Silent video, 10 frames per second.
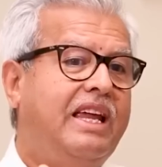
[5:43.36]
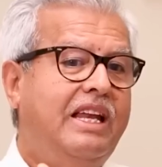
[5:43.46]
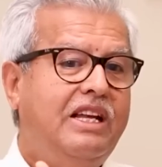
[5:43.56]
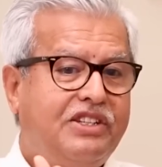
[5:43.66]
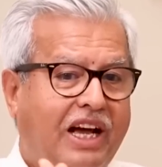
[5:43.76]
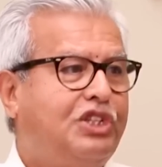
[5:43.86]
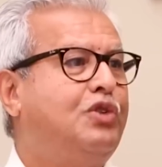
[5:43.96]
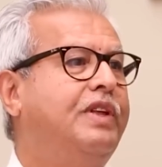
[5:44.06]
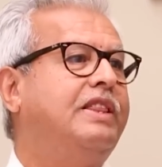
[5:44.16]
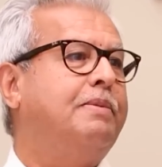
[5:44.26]
in touch
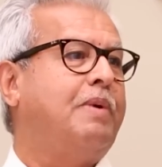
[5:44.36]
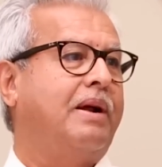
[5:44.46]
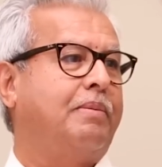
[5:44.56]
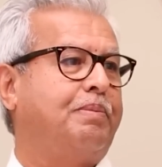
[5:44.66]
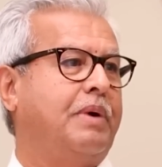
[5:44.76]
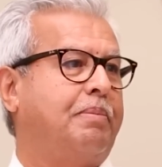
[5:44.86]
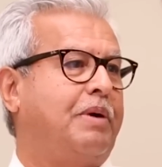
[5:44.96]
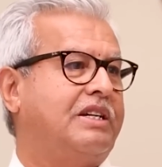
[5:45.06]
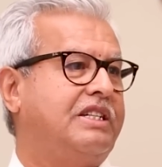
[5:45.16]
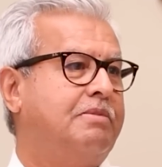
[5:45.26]
with the
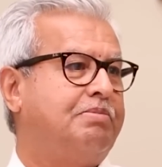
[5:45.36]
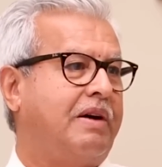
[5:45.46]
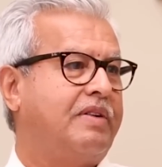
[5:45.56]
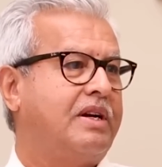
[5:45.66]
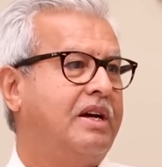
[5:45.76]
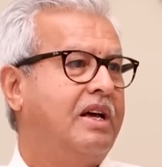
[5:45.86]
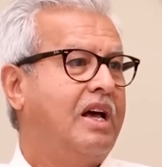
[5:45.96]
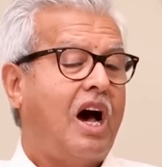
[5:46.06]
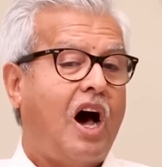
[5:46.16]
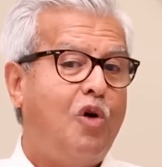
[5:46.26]
party in power,
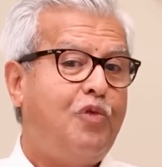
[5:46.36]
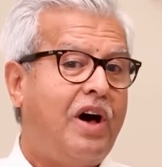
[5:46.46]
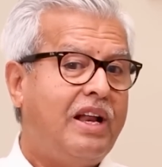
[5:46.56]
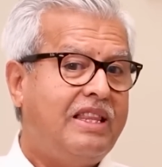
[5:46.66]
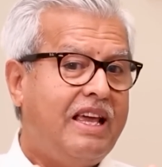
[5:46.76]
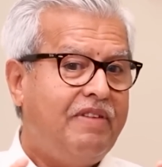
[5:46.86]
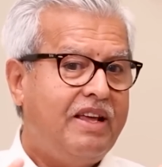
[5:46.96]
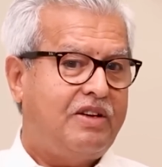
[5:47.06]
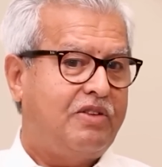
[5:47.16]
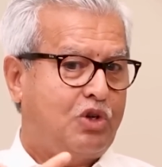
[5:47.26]
how far they were
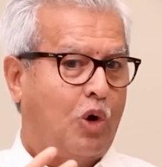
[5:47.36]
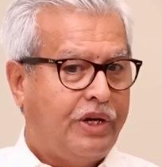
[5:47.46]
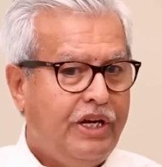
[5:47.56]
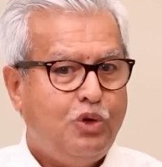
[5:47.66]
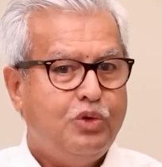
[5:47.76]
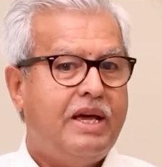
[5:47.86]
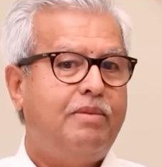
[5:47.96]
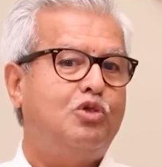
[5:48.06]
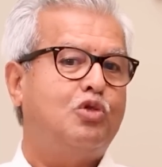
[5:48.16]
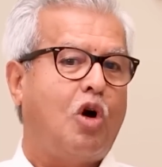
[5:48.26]
talking to
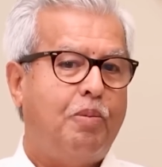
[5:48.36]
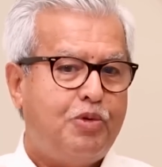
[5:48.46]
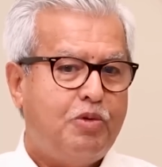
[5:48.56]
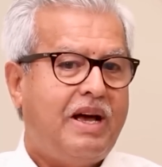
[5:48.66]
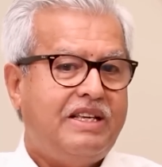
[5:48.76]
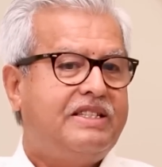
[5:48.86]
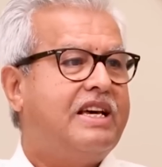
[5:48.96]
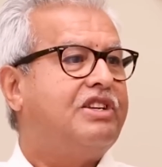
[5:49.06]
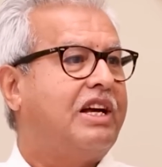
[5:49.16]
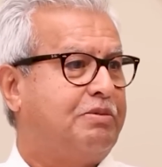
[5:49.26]
them to compromise their
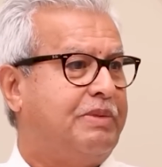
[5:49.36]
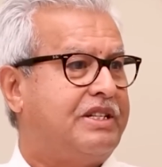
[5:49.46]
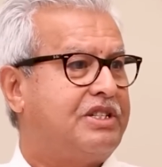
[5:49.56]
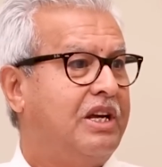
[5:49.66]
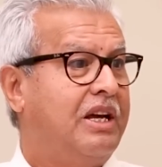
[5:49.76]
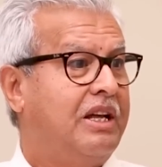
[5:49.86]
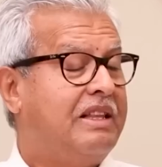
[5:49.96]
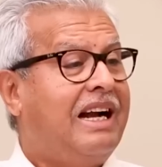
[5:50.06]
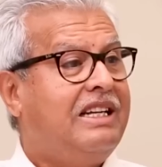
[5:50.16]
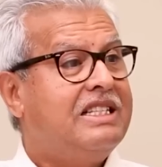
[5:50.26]
judgments.
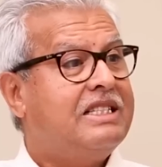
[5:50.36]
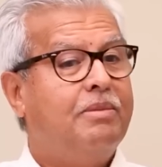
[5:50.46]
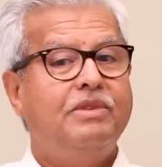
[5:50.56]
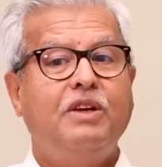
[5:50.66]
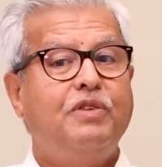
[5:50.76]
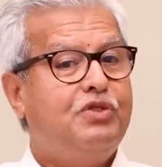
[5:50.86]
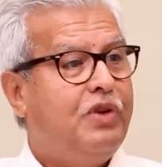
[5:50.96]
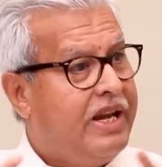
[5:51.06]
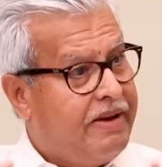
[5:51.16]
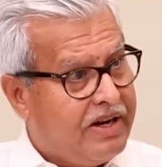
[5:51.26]
That is something which
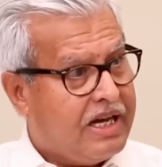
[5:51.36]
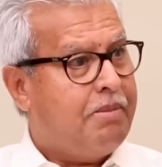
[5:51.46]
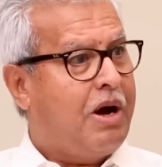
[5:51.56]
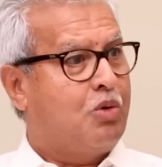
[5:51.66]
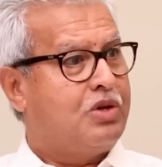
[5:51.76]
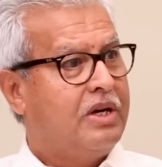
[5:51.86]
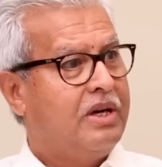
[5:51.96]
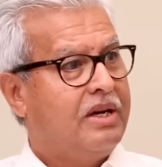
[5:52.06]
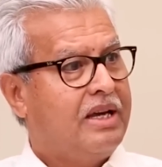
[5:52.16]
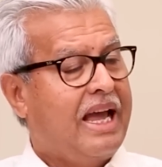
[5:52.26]
will never come out.
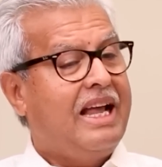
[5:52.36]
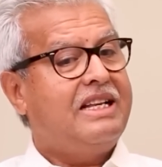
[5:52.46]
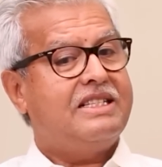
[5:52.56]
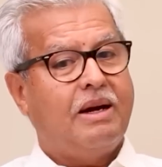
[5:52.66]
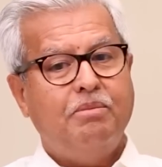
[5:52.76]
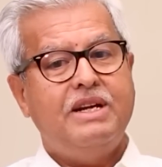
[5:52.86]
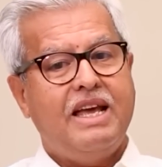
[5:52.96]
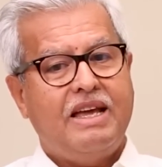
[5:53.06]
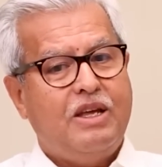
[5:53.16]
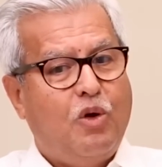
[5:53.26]
And
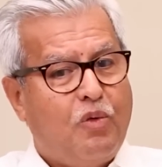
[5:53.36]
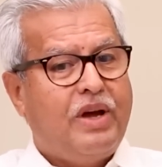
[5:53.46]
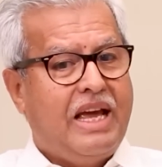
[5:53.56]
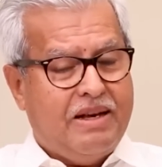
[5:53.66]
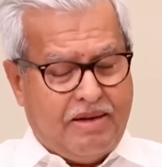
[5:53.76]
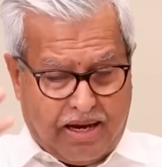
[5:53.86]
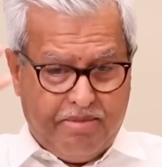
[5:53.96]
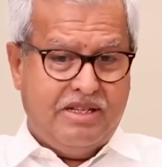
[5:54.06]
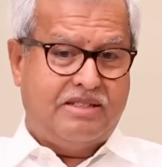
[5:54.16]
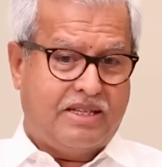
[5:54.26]
someday,
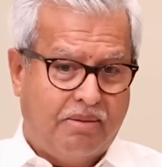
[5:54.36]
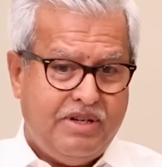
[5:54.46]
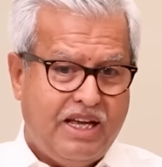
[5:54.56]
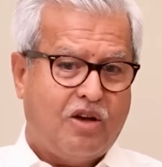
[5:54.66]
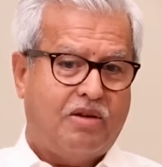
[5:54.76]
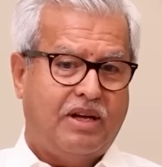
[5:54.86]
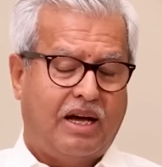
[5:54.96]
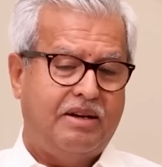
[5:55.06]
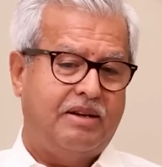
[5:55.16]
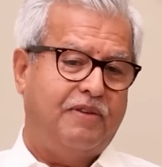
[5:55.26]
someday,
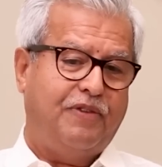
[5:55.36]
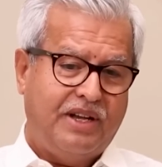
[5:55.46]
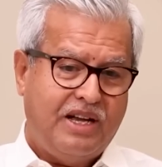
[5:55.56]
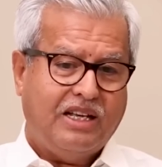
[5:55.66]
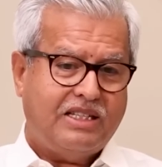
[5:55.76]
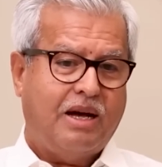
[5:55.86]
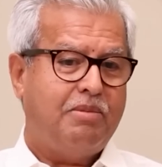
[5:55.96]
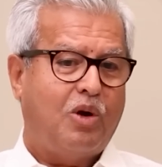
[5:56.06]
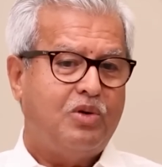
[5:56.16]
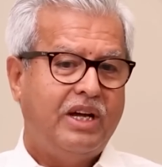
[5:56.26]
if it does come
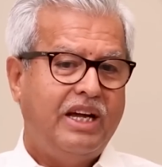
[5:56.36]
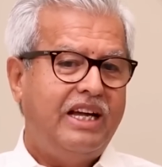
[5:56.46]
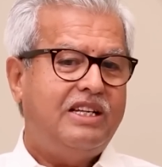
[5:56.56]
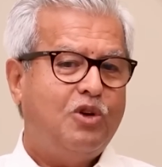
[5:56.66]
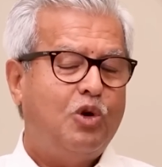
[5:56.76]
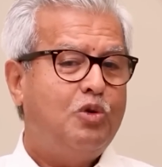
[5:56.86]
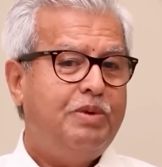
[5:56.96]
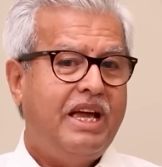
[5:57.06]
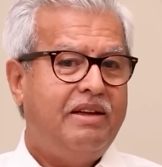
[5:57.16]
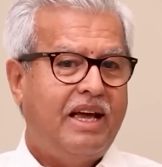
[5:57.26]
out, it is going to
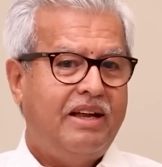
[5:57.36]
be